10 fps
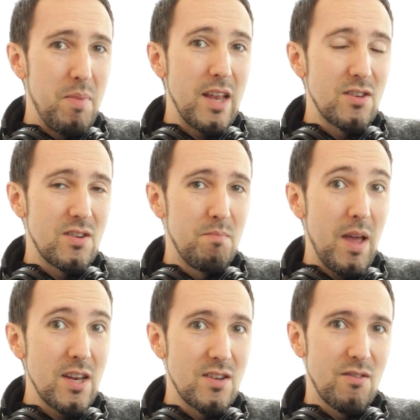
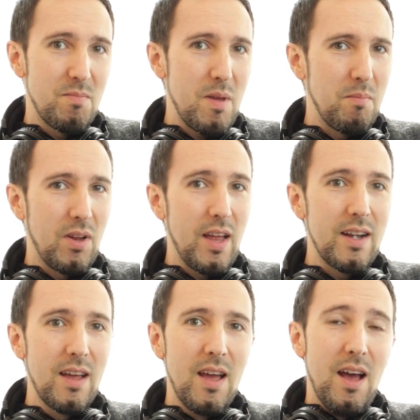bass notes being
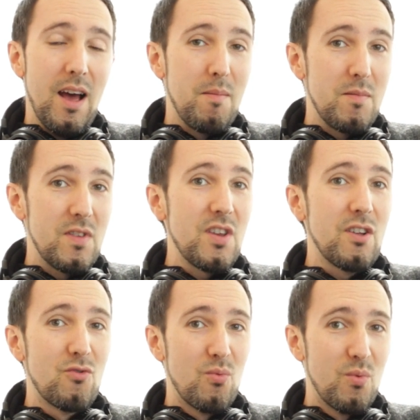played.
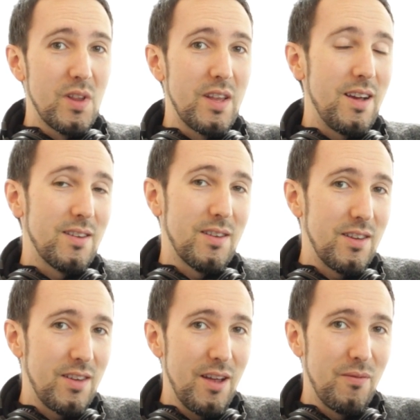Sounds really nice on
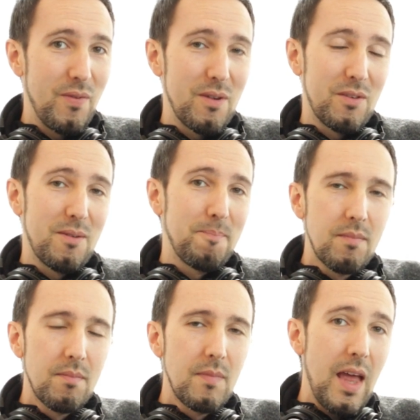these headphones.
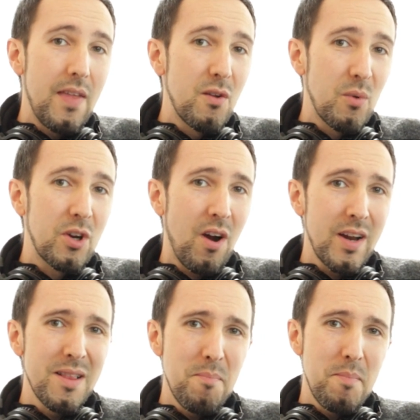And then
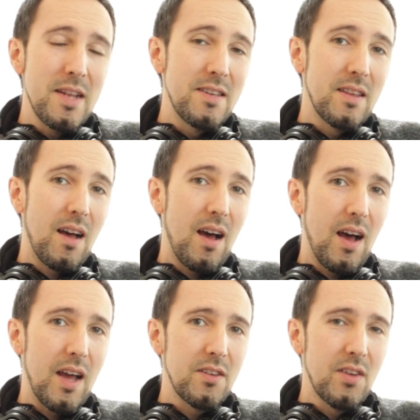regarding the mids and the
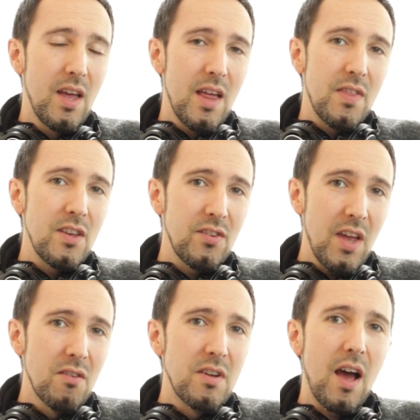highs, they
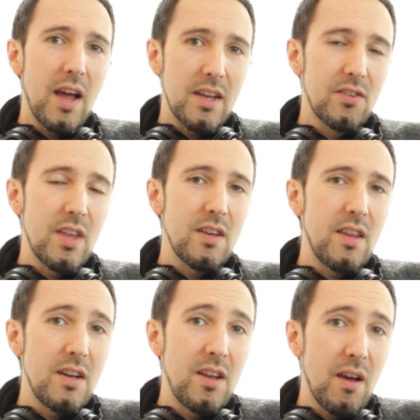sound nice. They
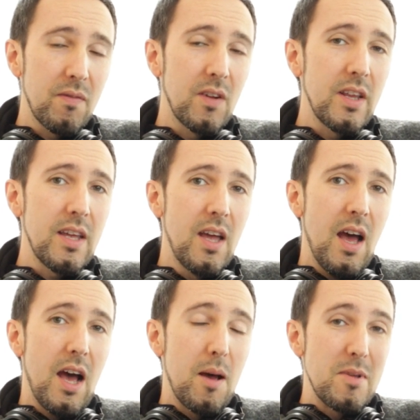definitely
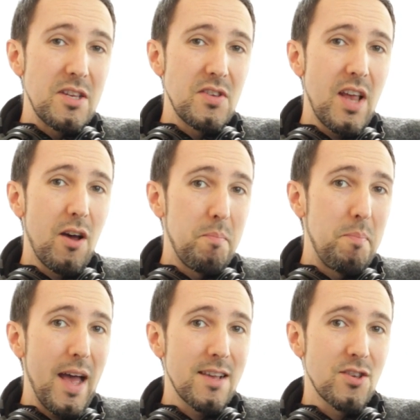
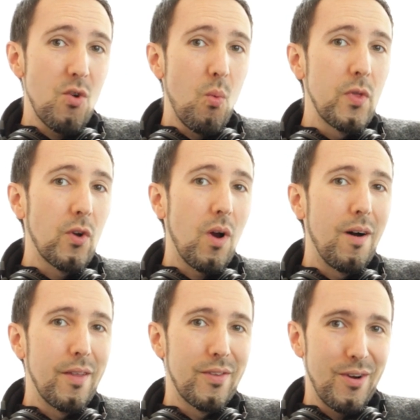sound best when they're
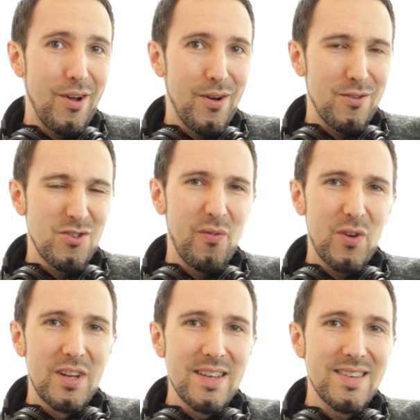on their own. So if
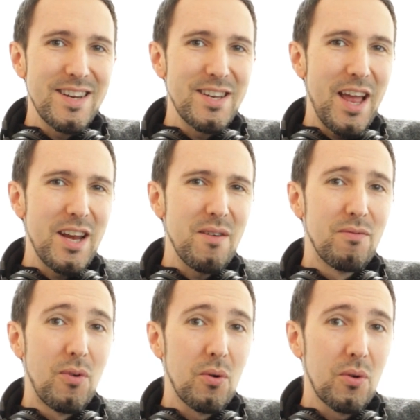you're listening to any
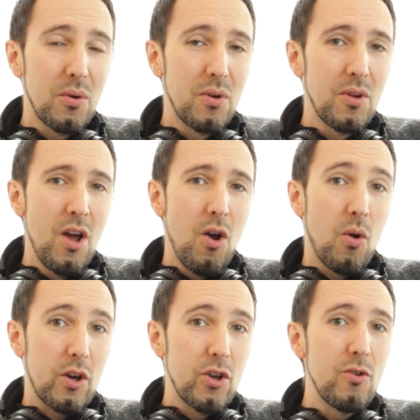vocal
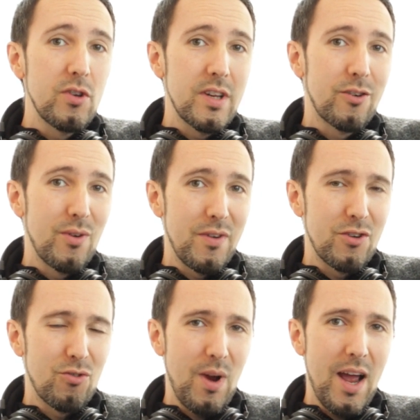or acoustic
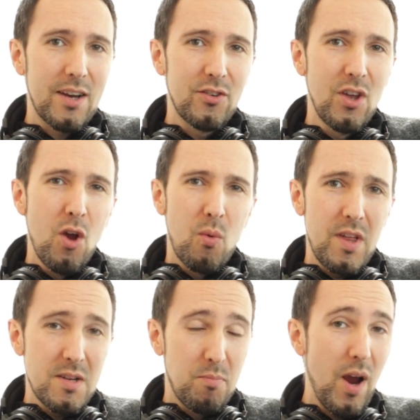driven tracks
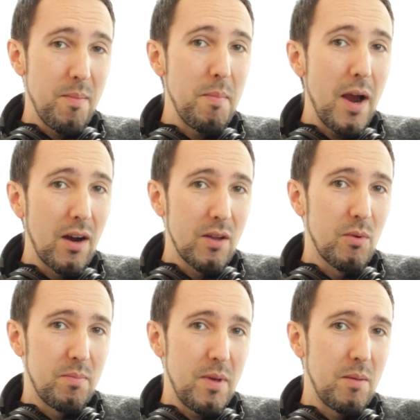where that's primarily
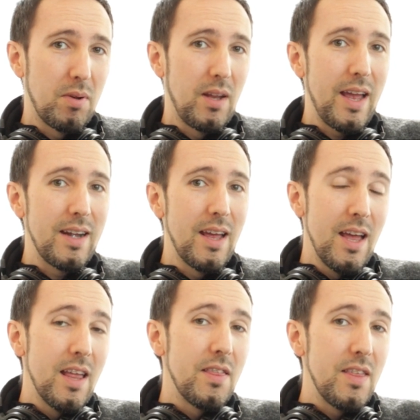what's being played,
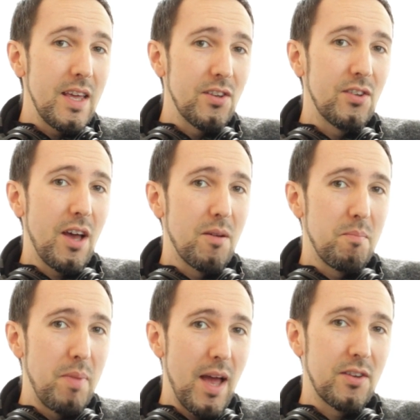these
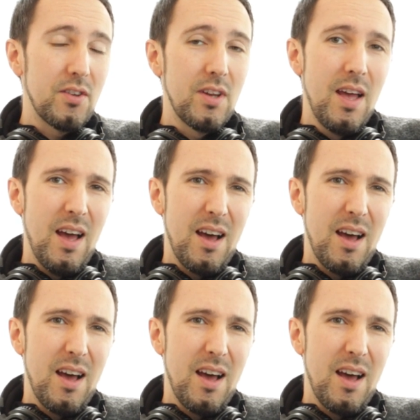sound best